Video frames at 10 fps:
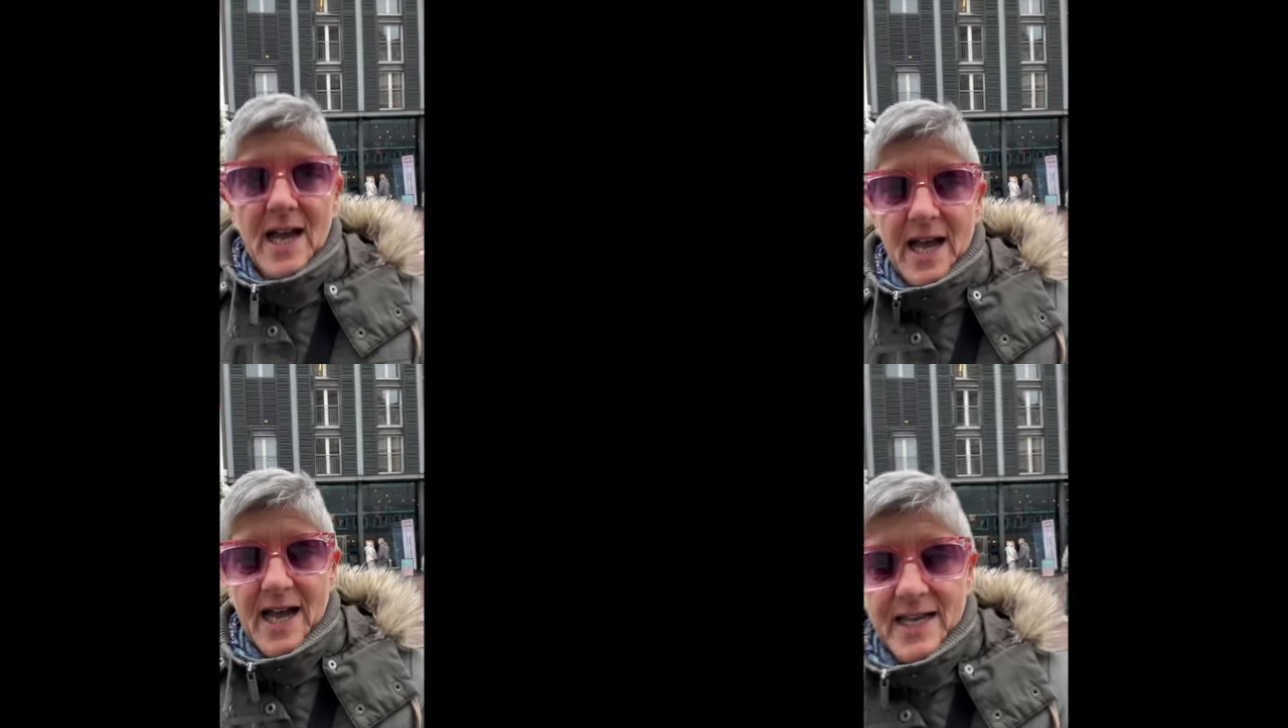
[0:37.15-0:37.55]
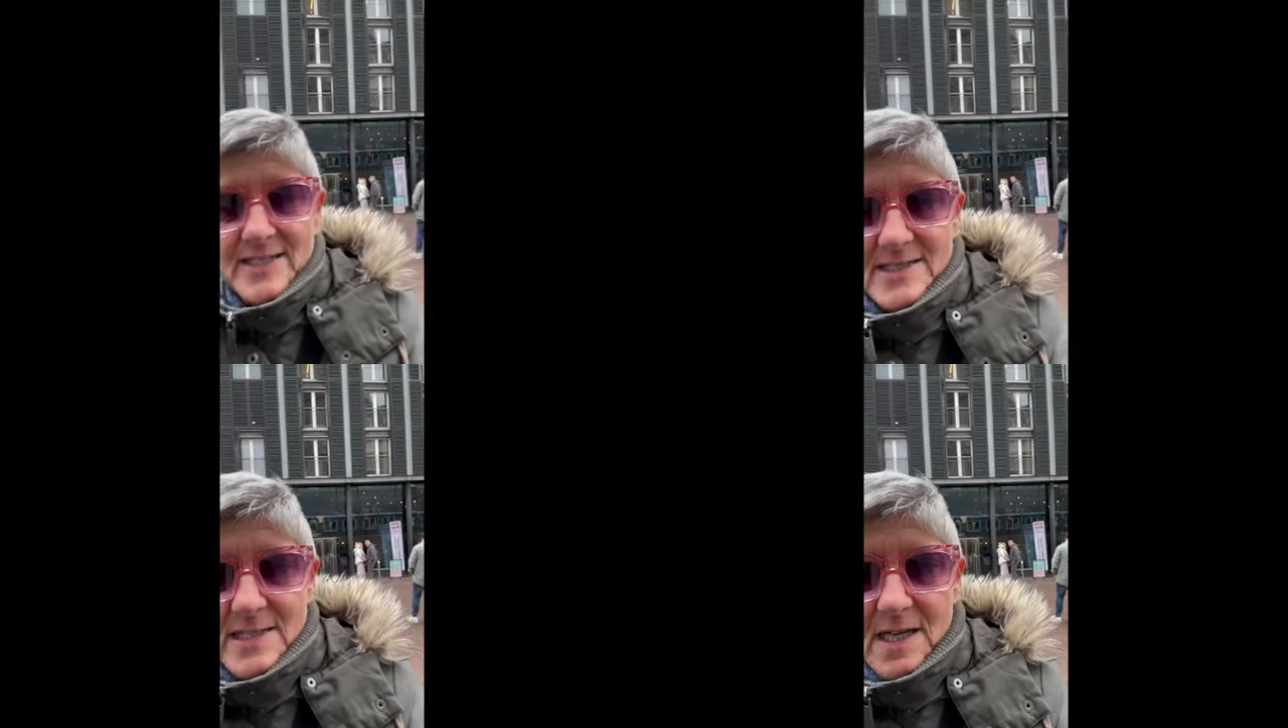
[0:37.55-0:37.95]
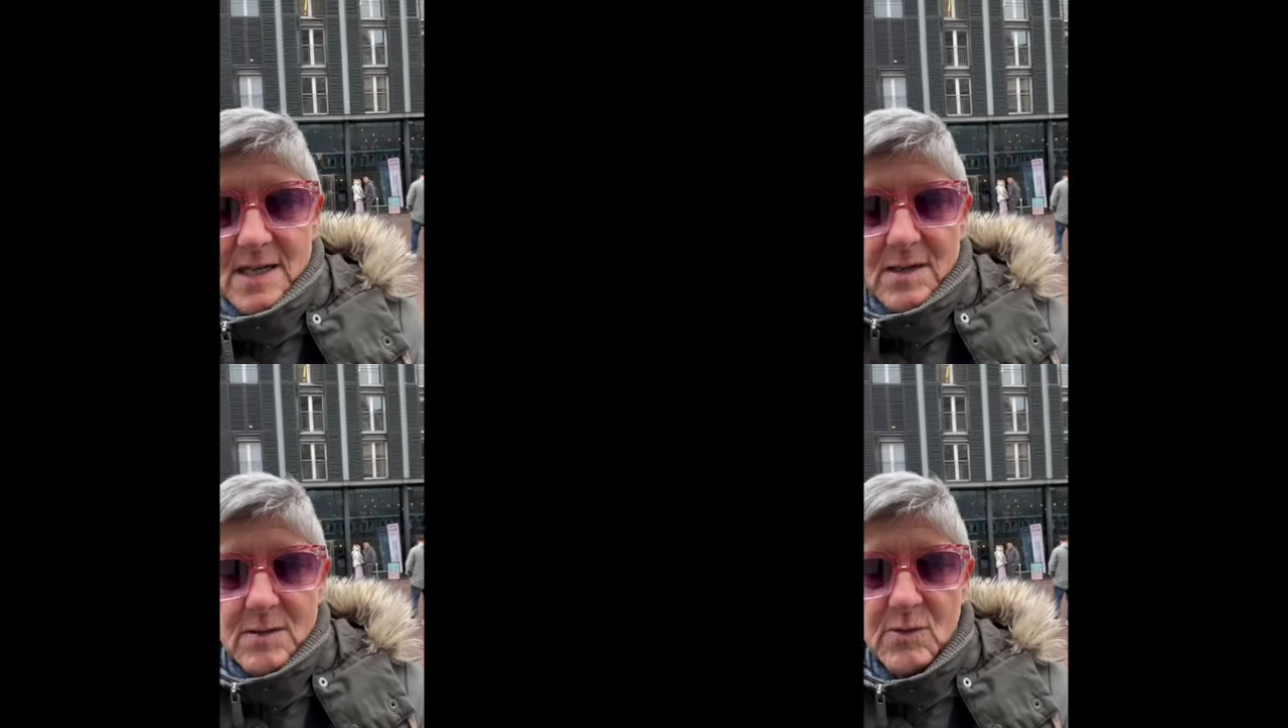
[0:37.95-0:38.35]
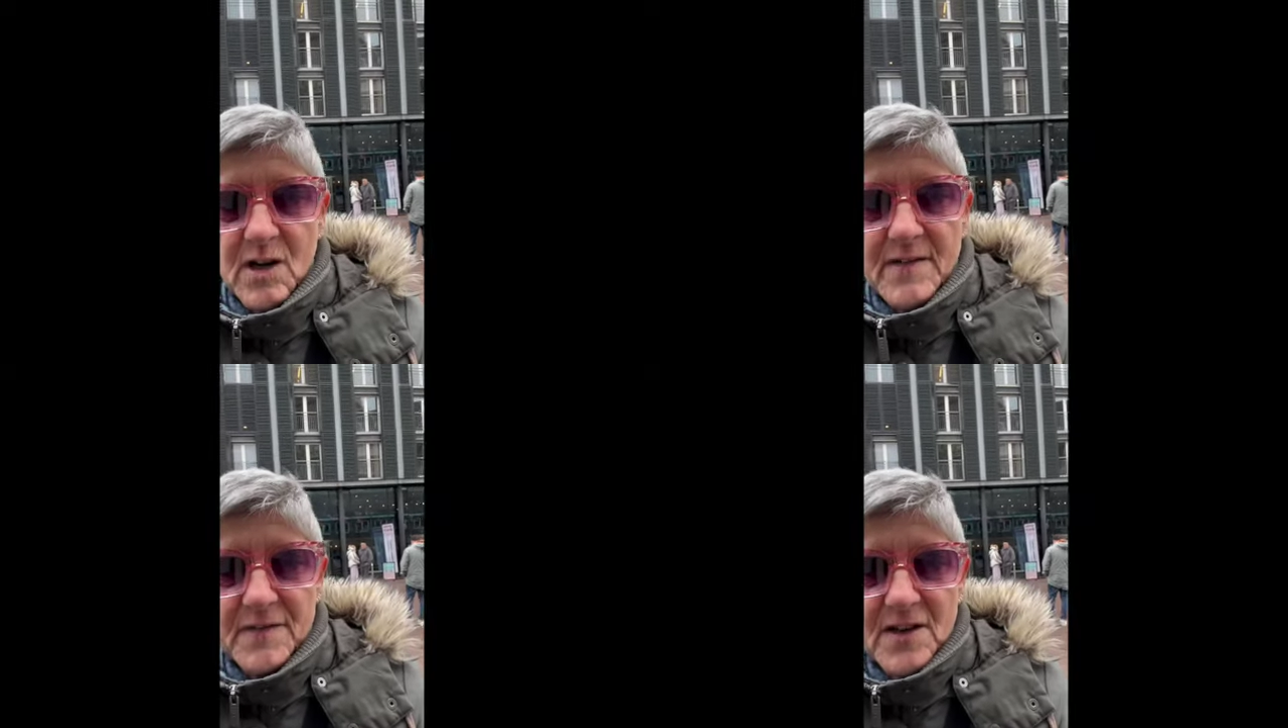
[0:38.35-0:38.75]
And when
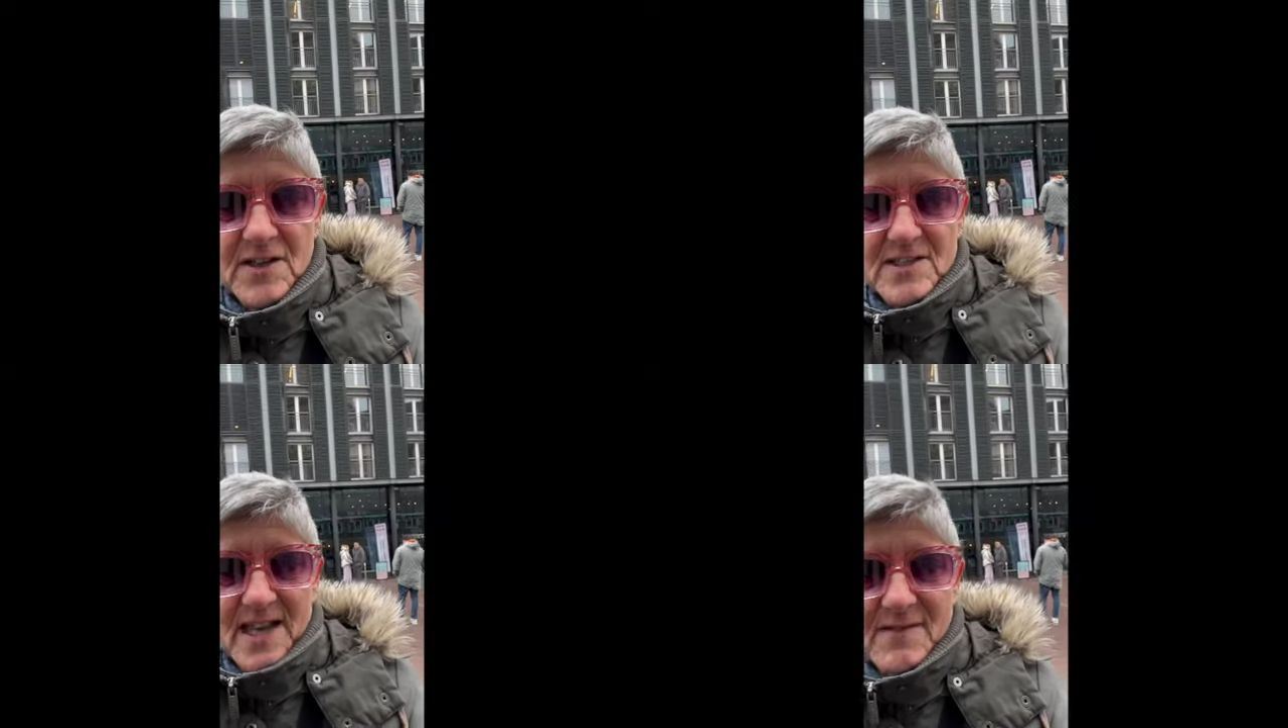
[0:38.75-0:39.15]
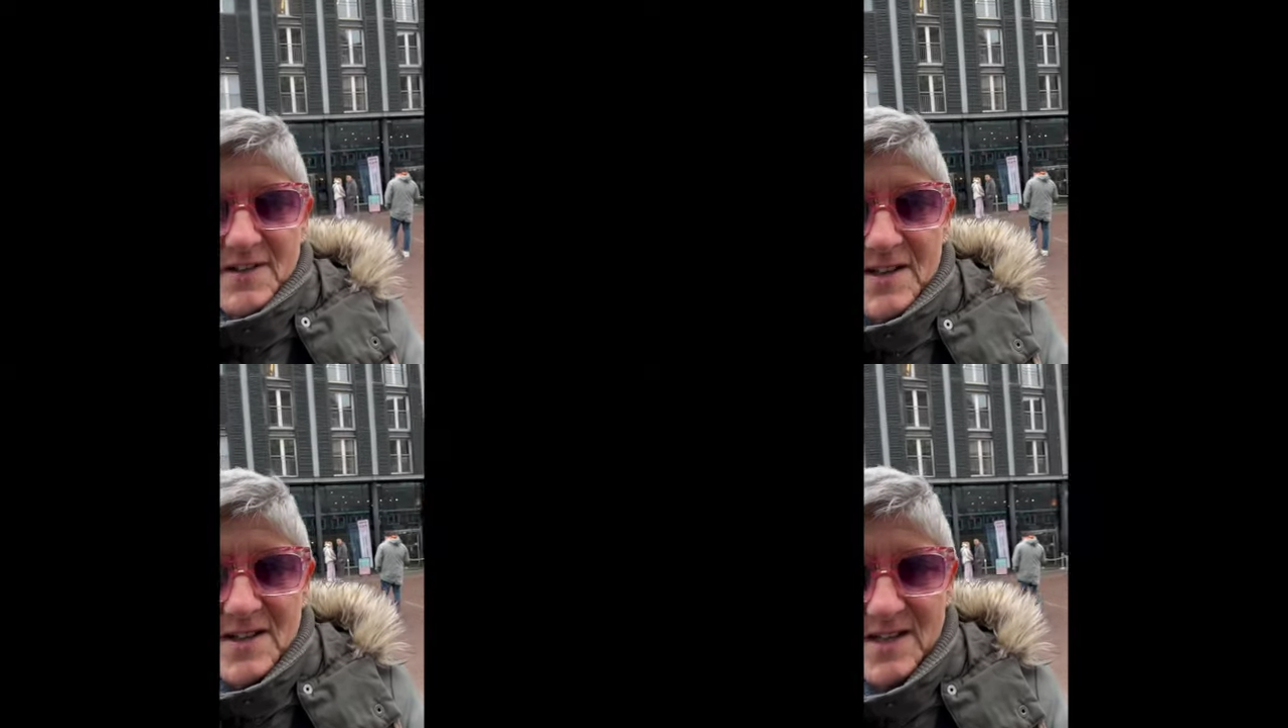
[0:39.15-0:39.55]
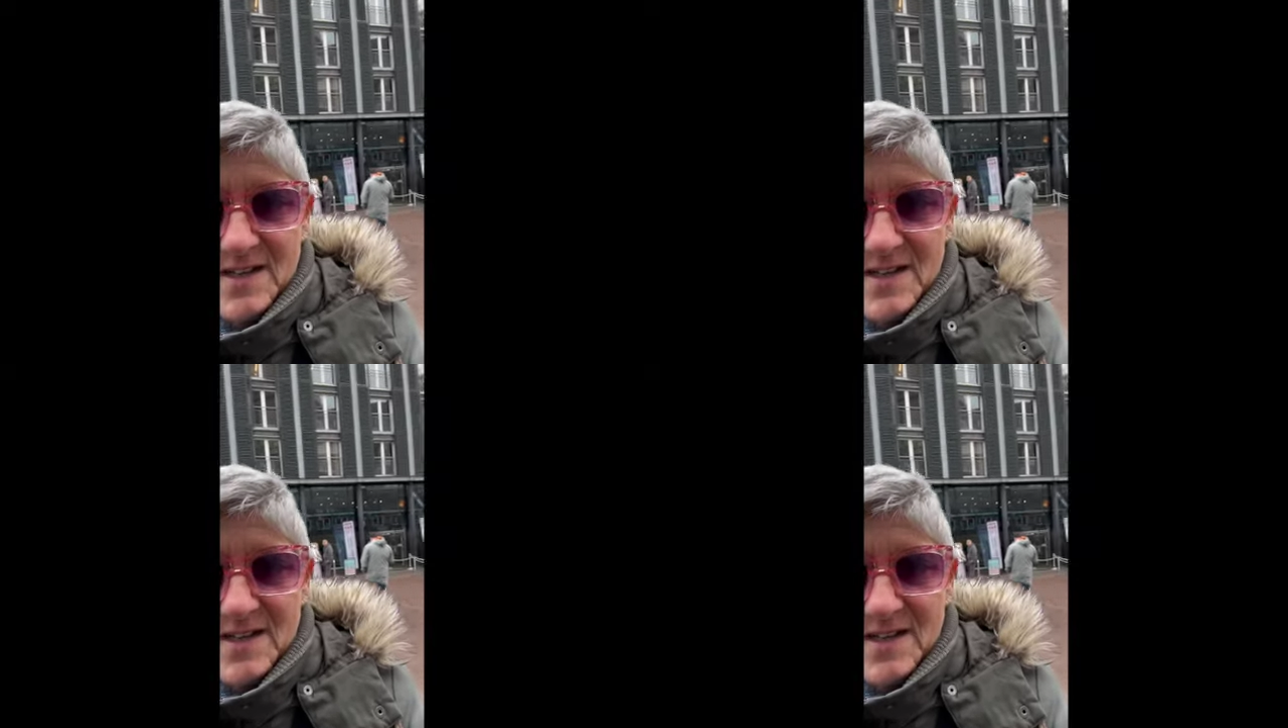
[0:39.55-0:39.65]
I first ever